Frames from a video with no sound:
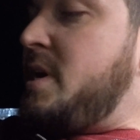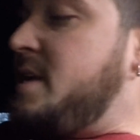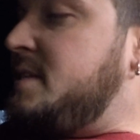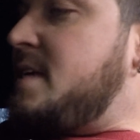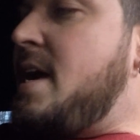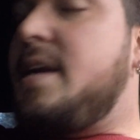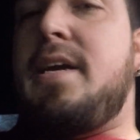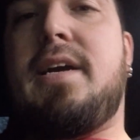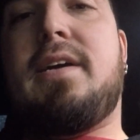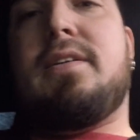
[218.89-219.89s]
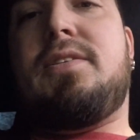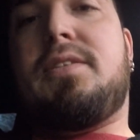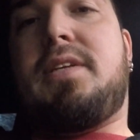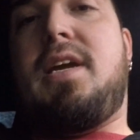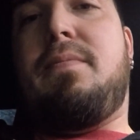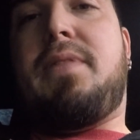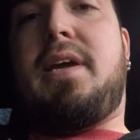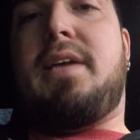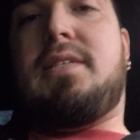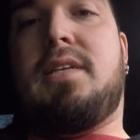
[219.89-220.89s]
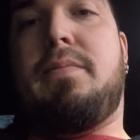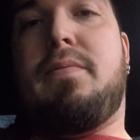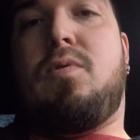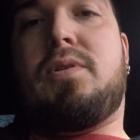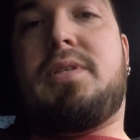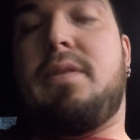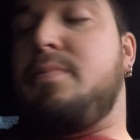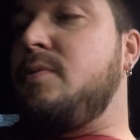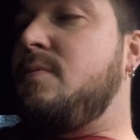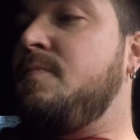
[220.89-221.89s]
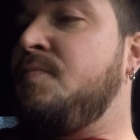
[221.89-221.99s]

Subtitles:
it inside here just to keep things a little bit more simple.